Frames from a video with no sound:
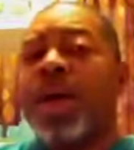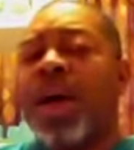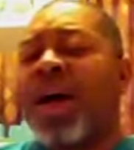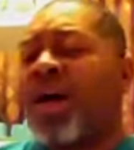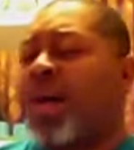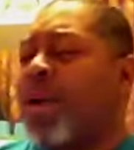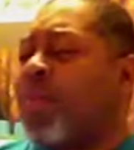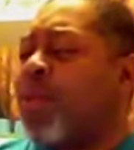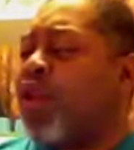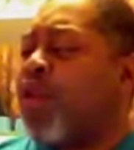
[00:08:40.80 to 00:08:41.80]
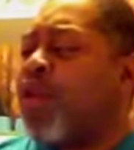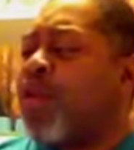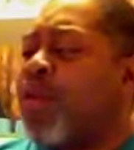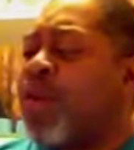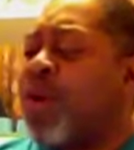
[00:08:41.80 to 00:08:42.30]
I, I'm groping
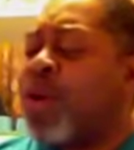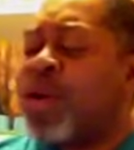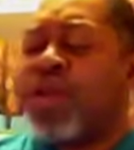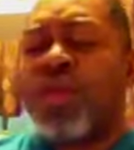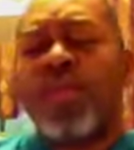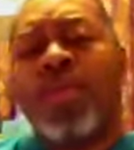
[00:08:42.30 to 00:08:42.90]
for words.